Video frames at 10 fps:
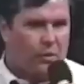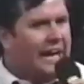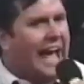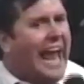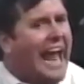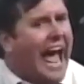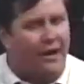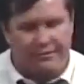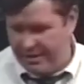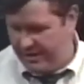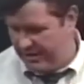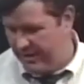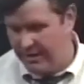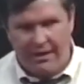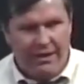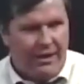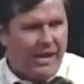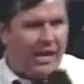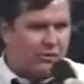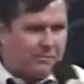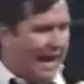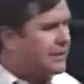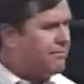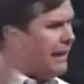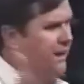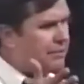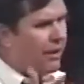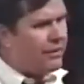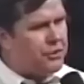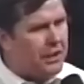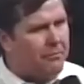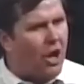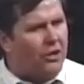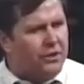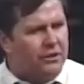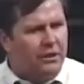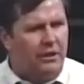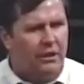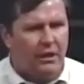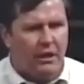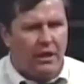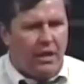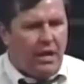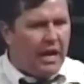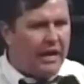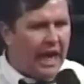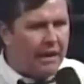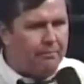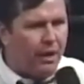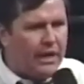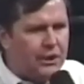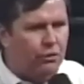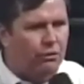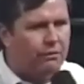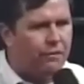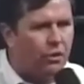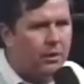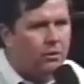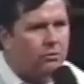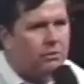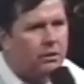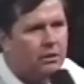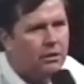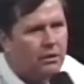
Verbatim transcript: when he got out, he was about as big as Brother Jim Larson, and he had a police uniform on.